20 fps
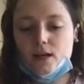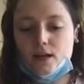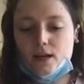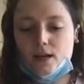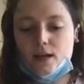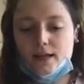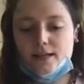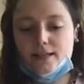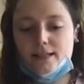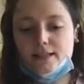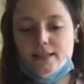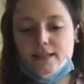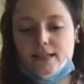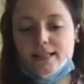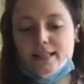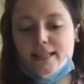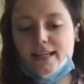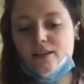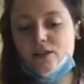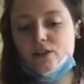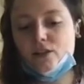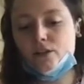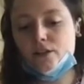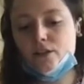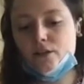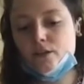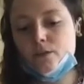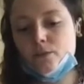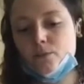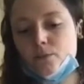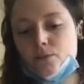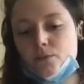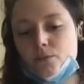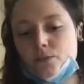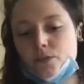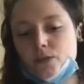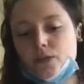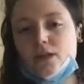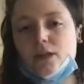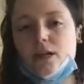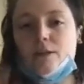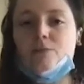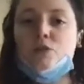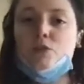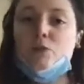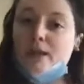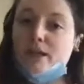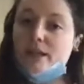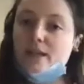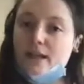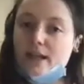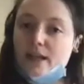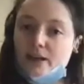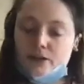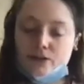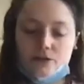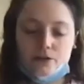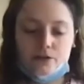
I'd, I'd get the, I'm doing in layers,